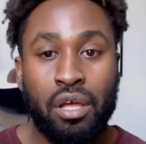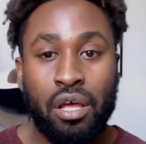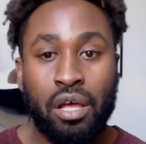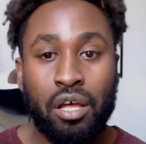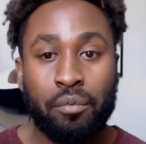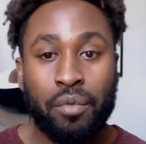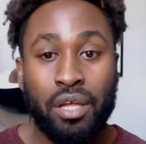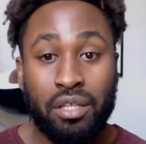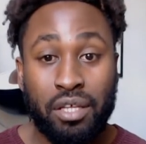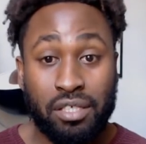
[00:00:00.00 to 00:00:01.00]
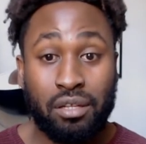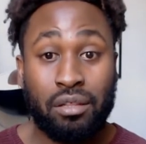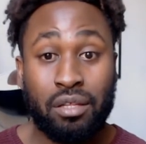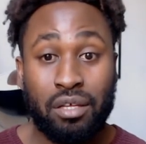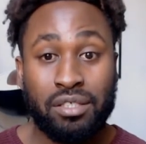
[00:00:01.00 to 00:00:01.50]
and these are the
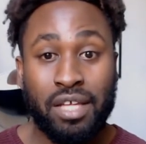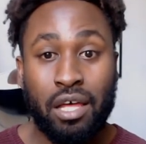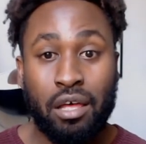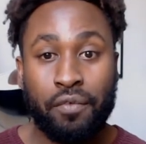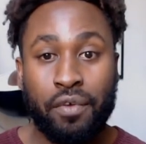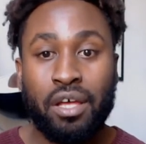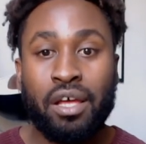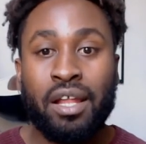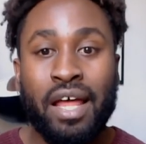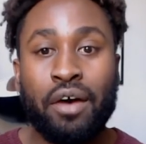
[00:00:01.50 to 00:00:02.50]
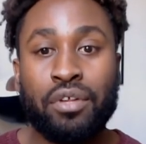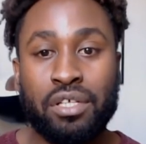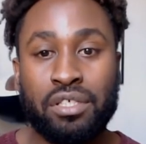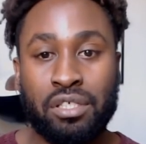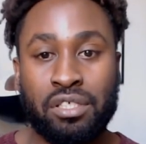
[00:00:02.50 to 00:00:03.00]
things that have allowed
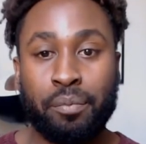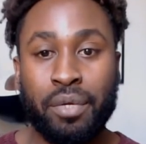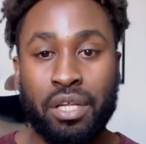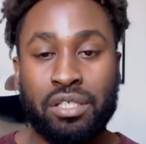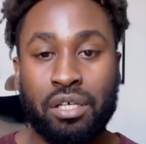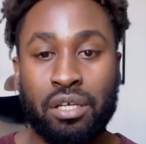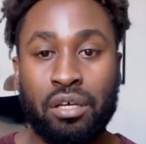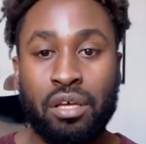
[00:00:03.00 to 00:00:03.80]
us the stability